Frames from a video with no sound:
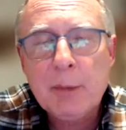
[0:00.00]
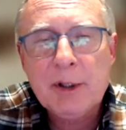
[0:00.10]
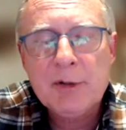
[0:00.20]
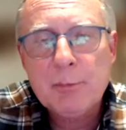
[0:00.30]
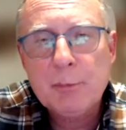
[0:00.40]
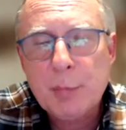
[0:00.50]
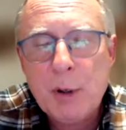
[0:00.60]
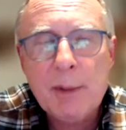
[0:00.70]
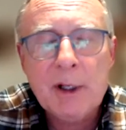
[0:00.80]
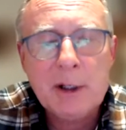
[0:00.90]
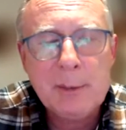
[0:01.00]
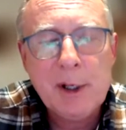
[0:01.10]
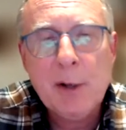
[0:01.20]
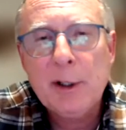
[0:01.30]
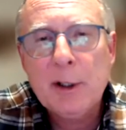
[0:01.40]
but it's probably going to be
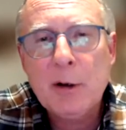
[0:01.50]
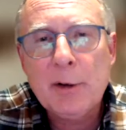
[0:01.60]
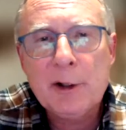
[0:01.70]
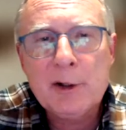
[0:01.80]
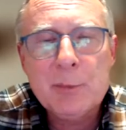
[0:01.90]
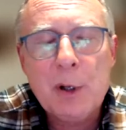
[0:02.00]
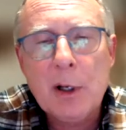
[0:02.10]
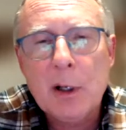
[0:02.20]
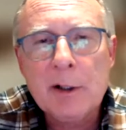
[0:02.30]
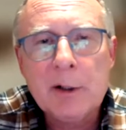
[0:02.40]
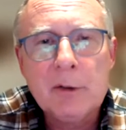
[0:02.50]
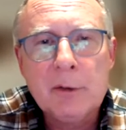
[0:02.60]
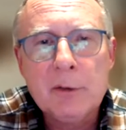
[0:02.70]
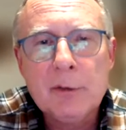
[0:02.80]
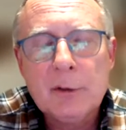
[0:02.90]
only colonized by
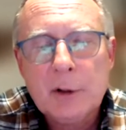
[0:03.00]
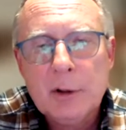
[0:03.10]
lichens,